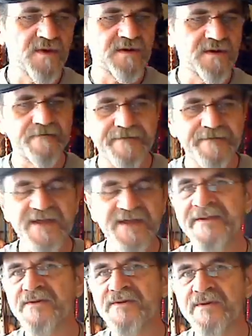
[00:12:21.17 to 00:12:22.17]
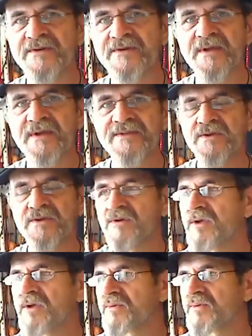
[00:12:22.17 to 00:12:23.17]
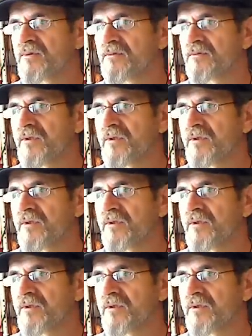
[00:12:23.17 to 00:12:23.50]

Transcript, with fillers: Well, I think there is. I think you guys are,